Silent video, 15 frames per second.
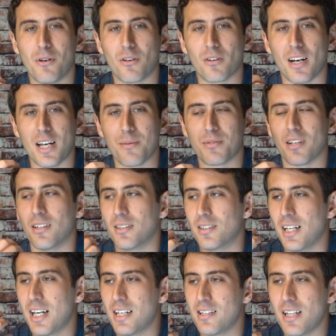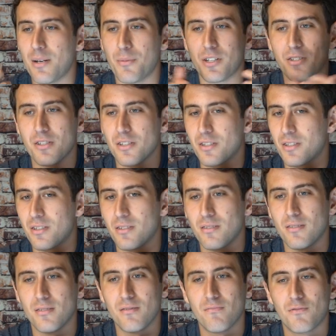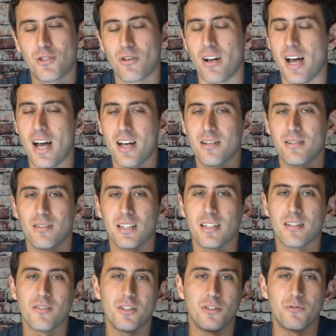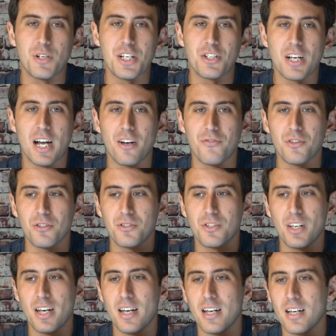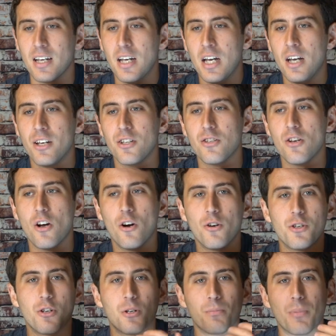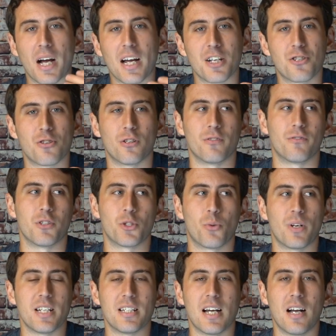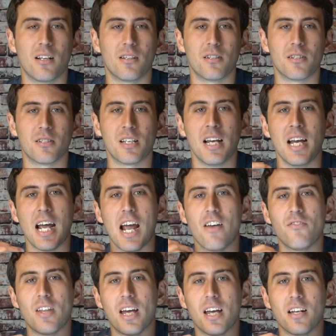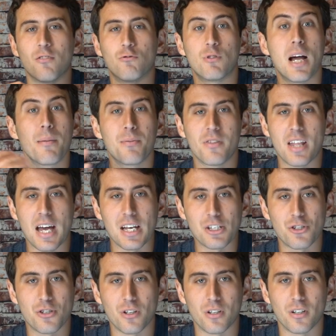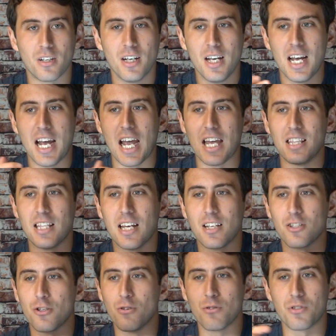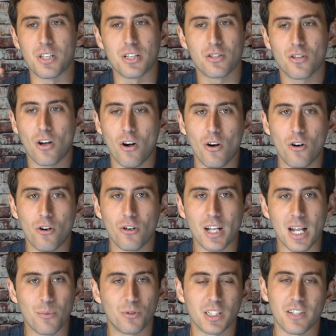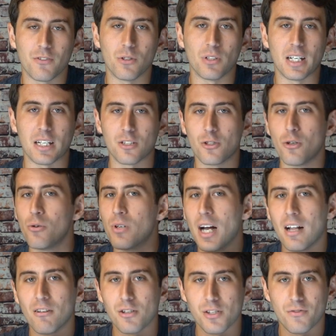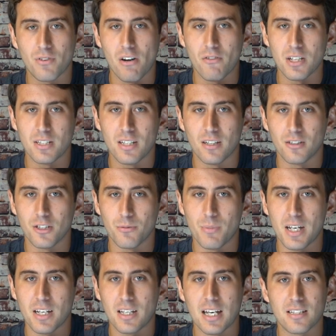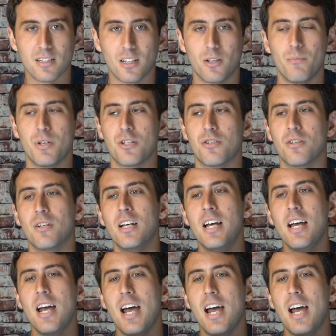programs, a lot of them are just trash. Like they'll reach out and they'll say, you can buy a shirt for $20 and then rep that shirt and then use this code and we'll give you like $2 for every sale you make as a commission.